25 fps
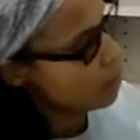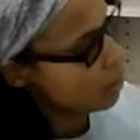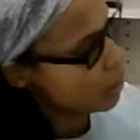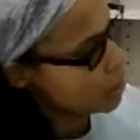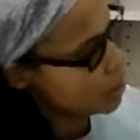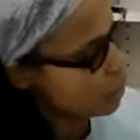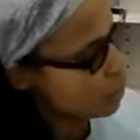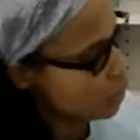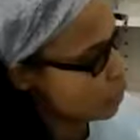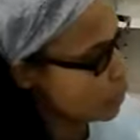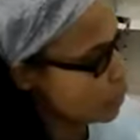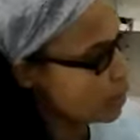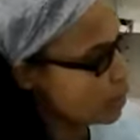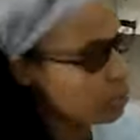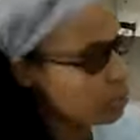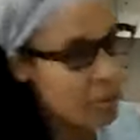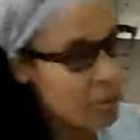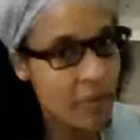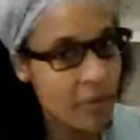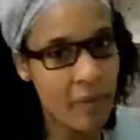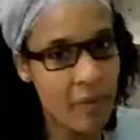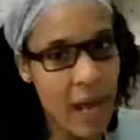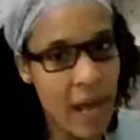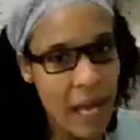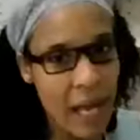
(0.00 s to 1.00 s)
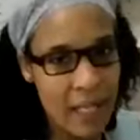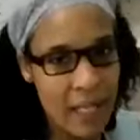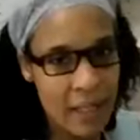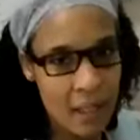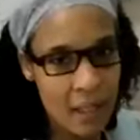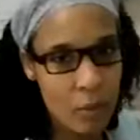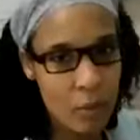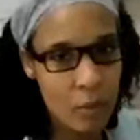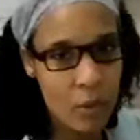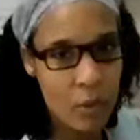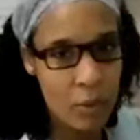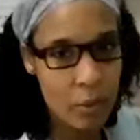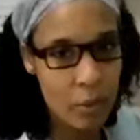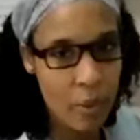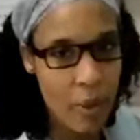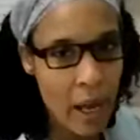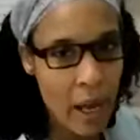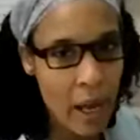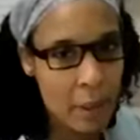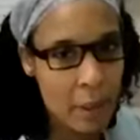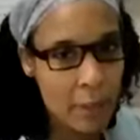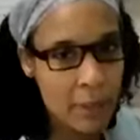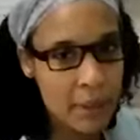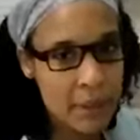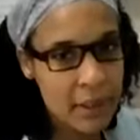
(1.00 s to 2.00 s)
So you can provide them with
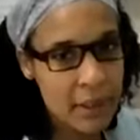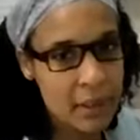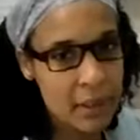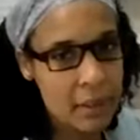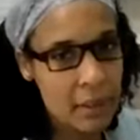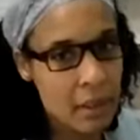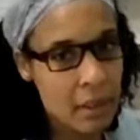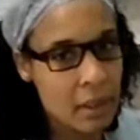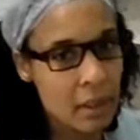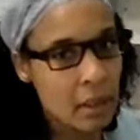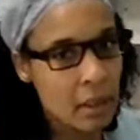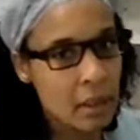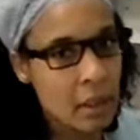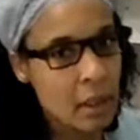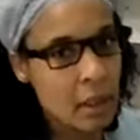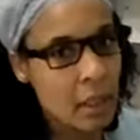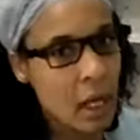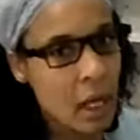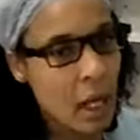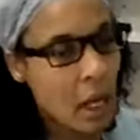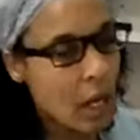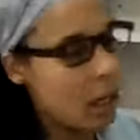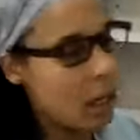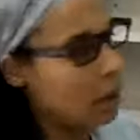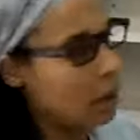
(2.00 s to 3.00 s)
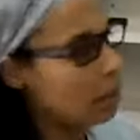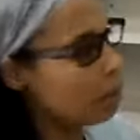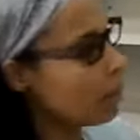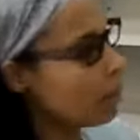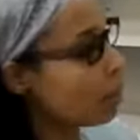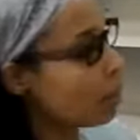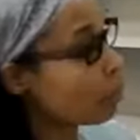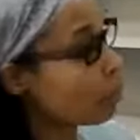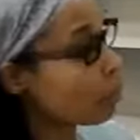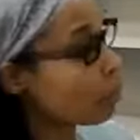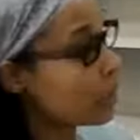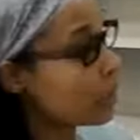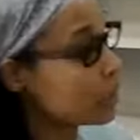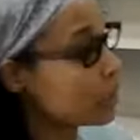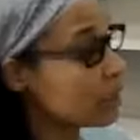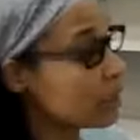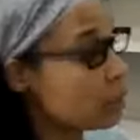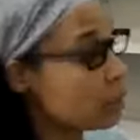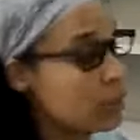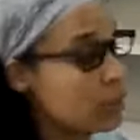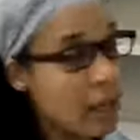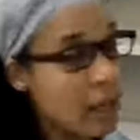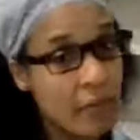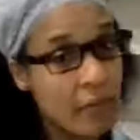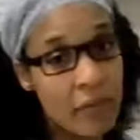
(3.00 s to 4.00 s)
prompts.
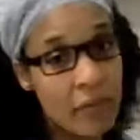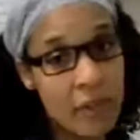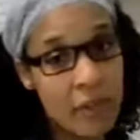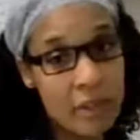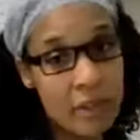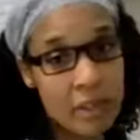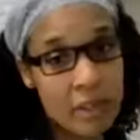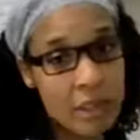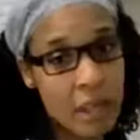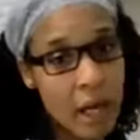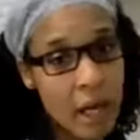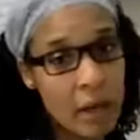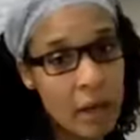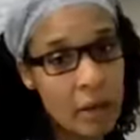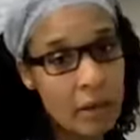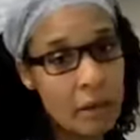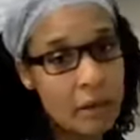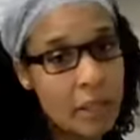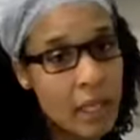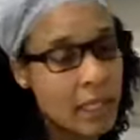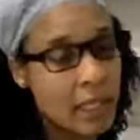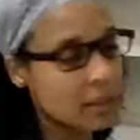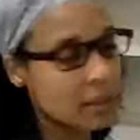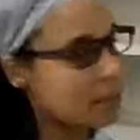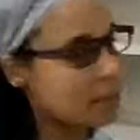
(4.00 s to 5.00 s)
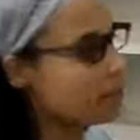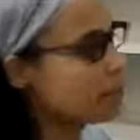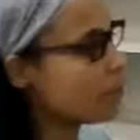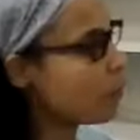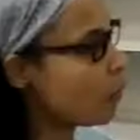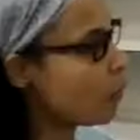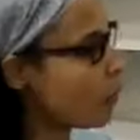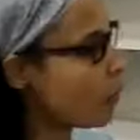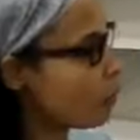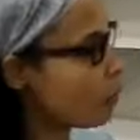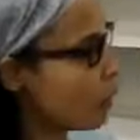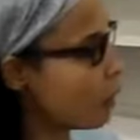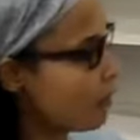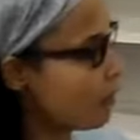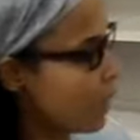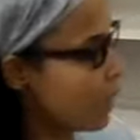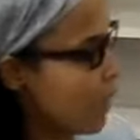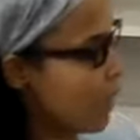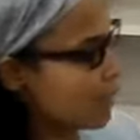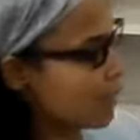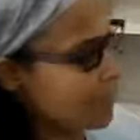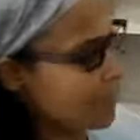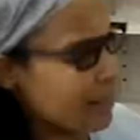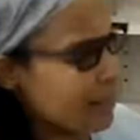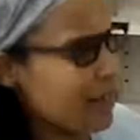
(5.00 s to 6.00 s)
Originally, when I first start as a form of
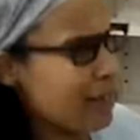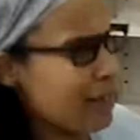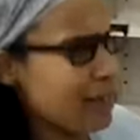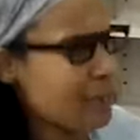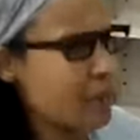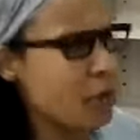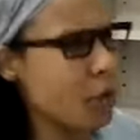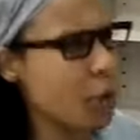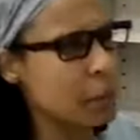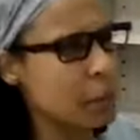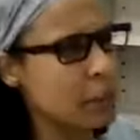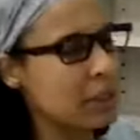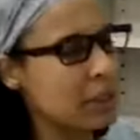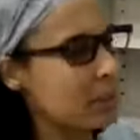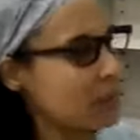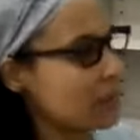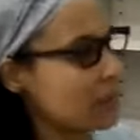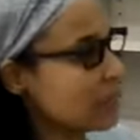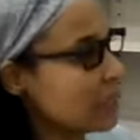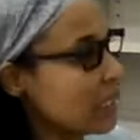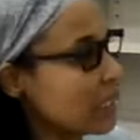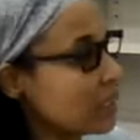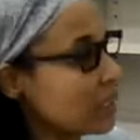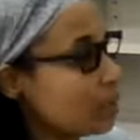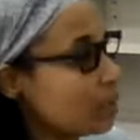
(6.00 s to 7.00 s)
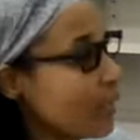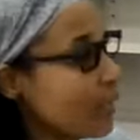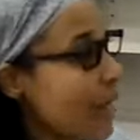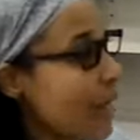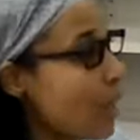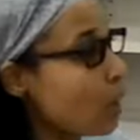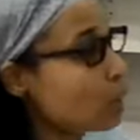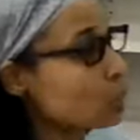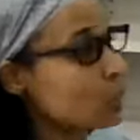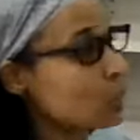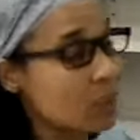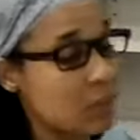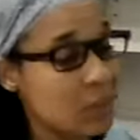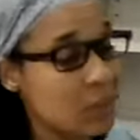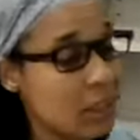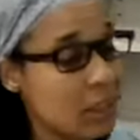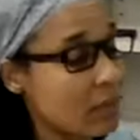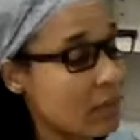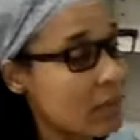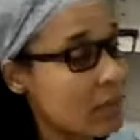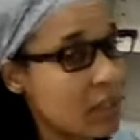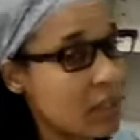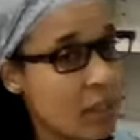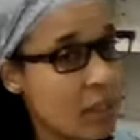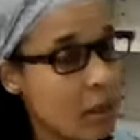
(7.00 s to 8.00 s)
kind of like formative assessment, I'll just
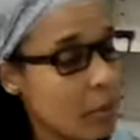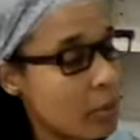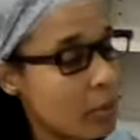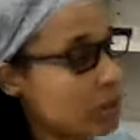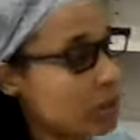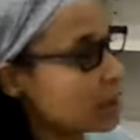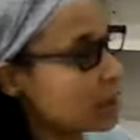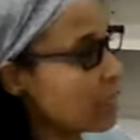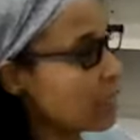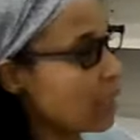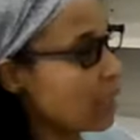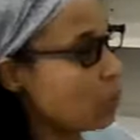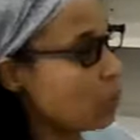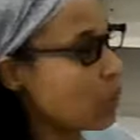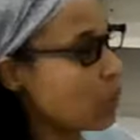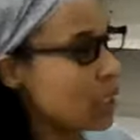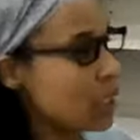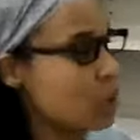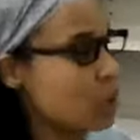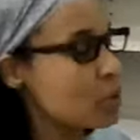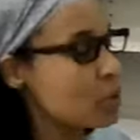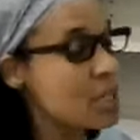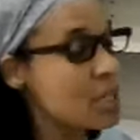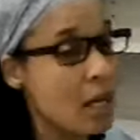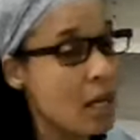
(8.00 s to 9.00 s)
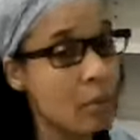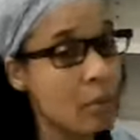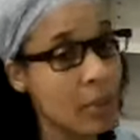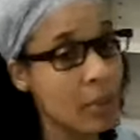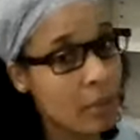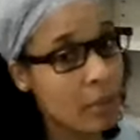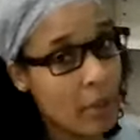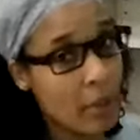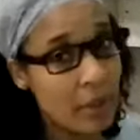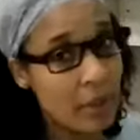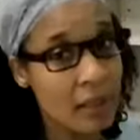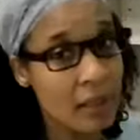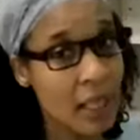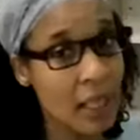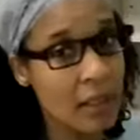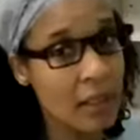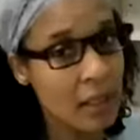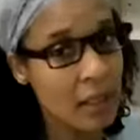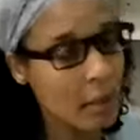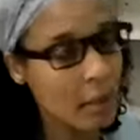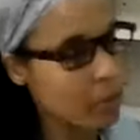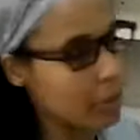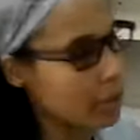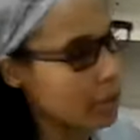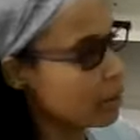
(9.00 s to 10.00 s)
give the number and say, what can you tell me about that
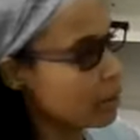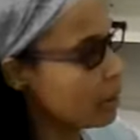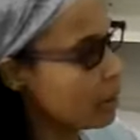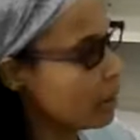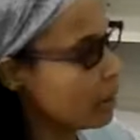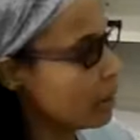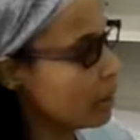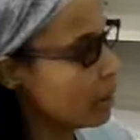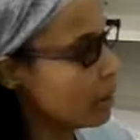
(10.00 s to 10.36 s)
number?